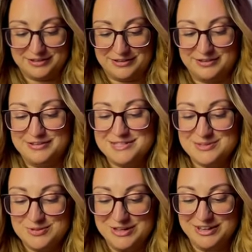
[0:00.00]
This
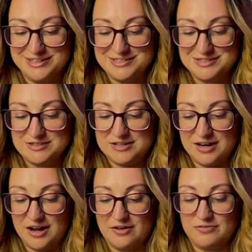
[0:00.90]
one is
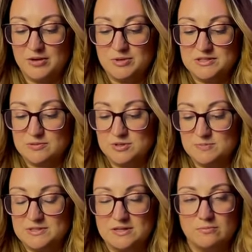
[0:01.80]
tough. That means there must
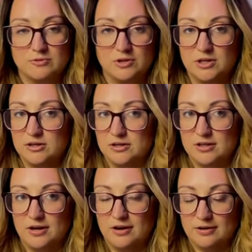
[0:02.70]
be something really good in
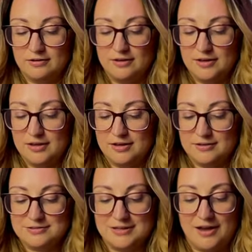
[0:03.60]
here.
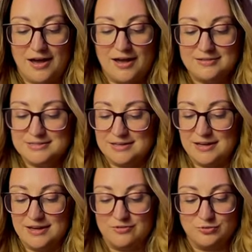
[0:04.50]
Okay, I'd
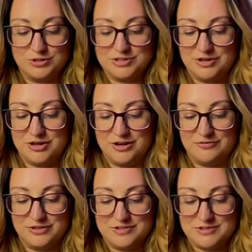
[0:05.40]
say if we're starting
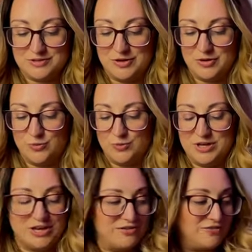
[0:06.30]
off this slow, we
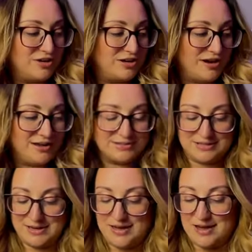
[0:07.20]
have got to
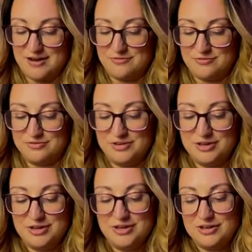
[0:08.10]
have
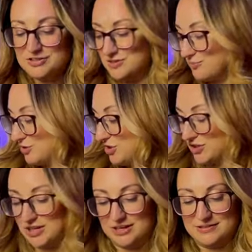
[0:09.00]
some
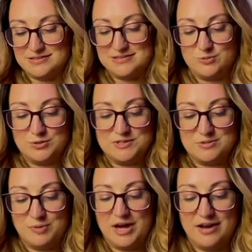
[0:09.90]
good hits towards the
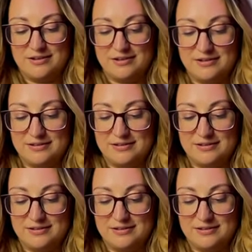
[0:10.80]
back.